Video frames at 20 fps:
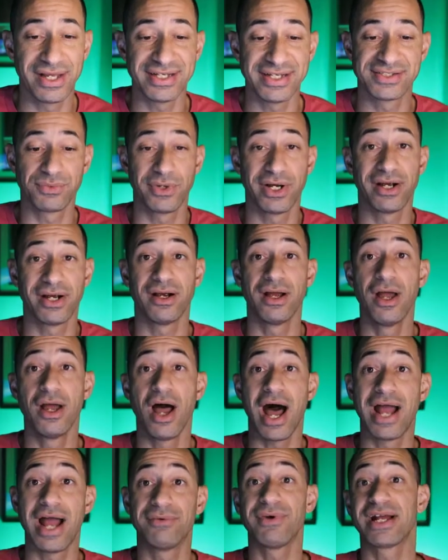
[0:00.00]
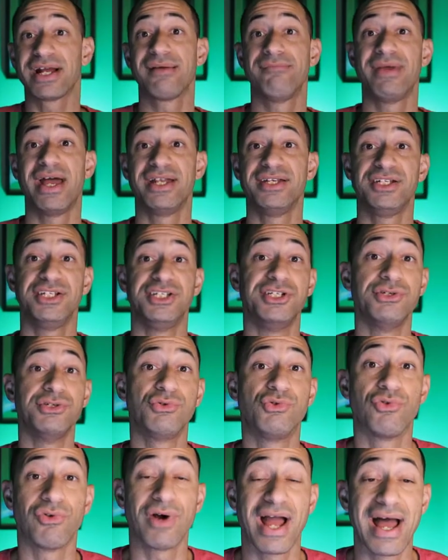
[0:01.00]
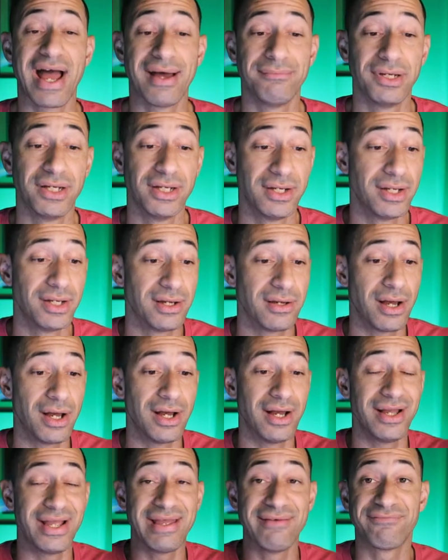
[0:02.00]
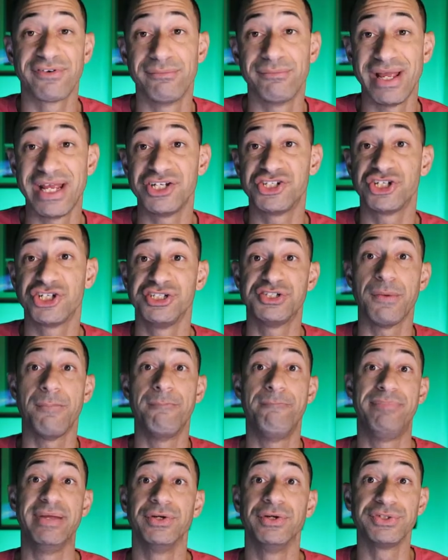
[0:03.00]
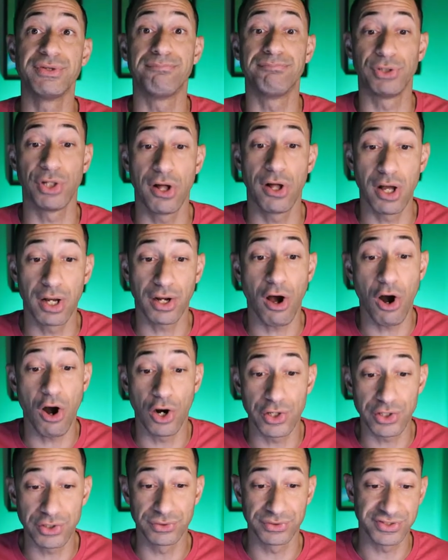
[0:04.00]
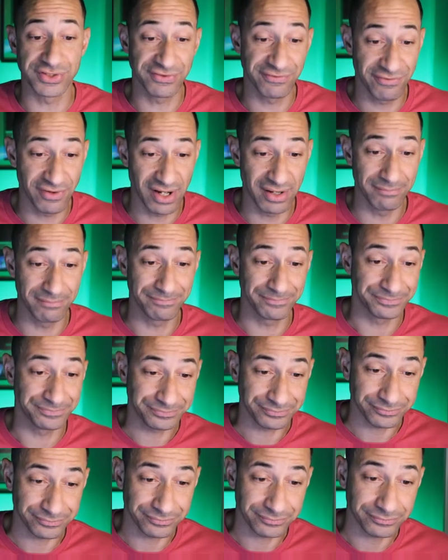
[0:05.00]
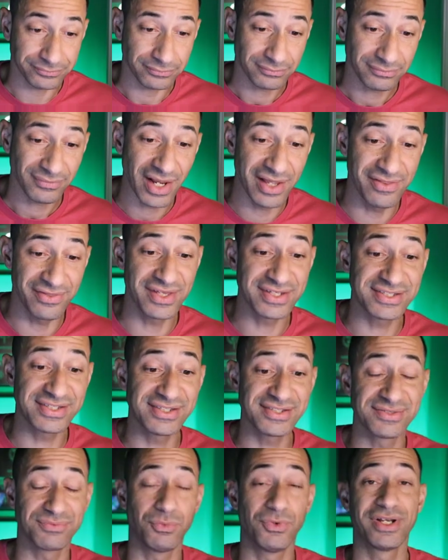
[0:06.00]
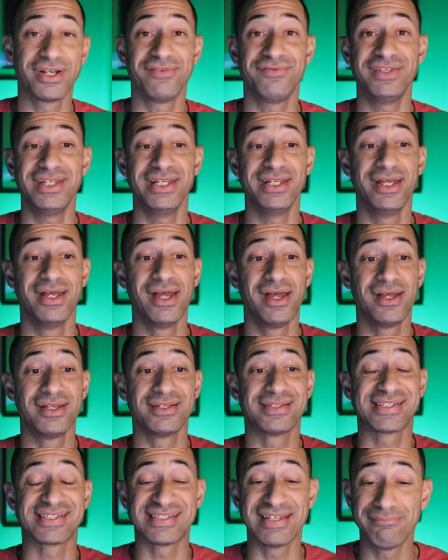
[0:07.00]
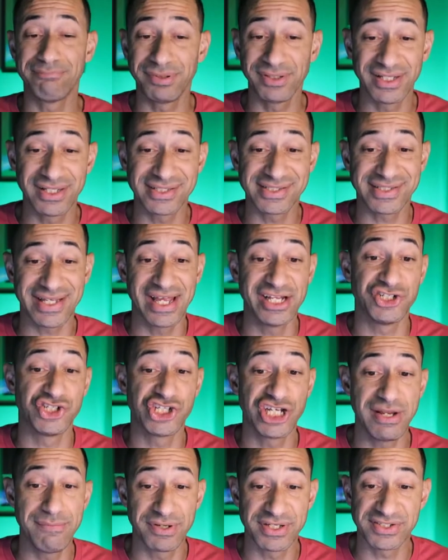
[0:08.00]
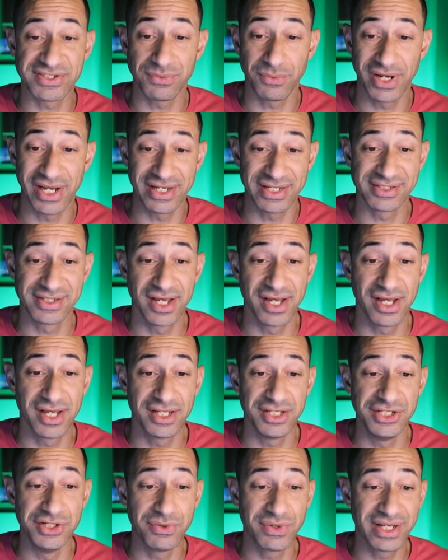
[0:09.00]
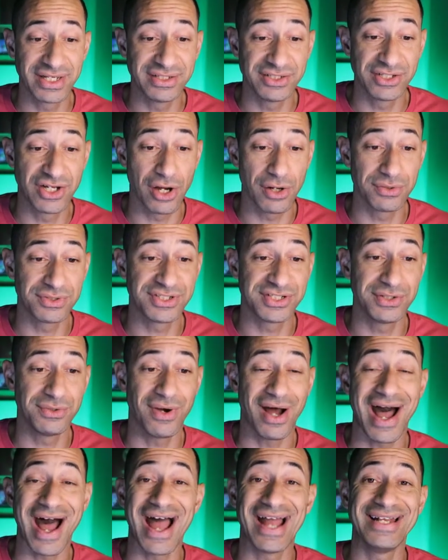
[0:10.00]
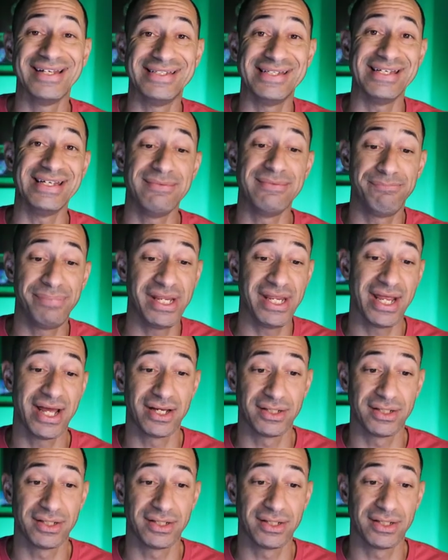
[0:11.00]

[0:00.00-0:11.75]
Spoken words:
where I recommend you grab information to build blog articles from. And this is one of the simplest and cheapest ways. You can go to idplr.com,